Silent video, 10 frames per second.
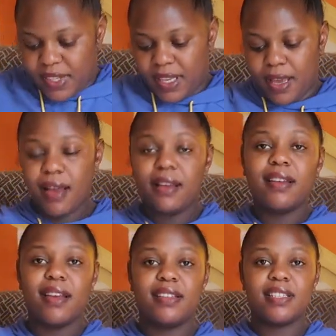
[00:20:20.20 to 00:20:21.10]
Yeah,
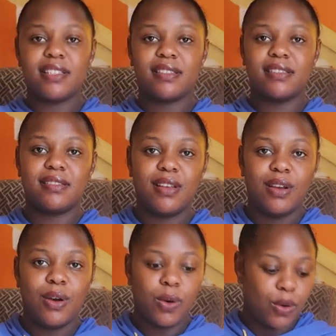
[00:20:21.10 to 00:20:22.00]
and just
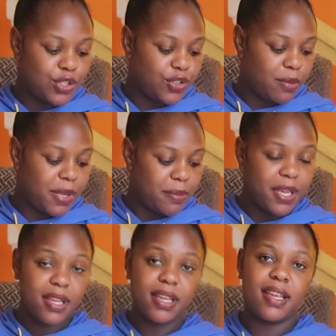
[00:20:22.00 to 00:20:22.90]
hold your
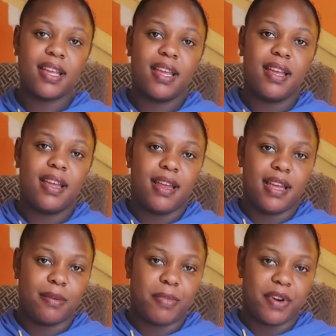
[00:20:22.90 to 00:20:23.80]
baby
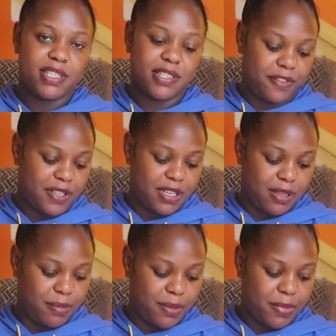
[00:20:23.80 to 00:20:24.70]
and breastfeed
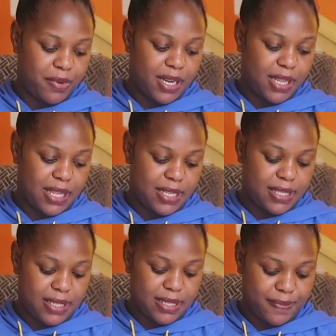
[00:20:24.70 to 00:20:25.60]
the baby like this.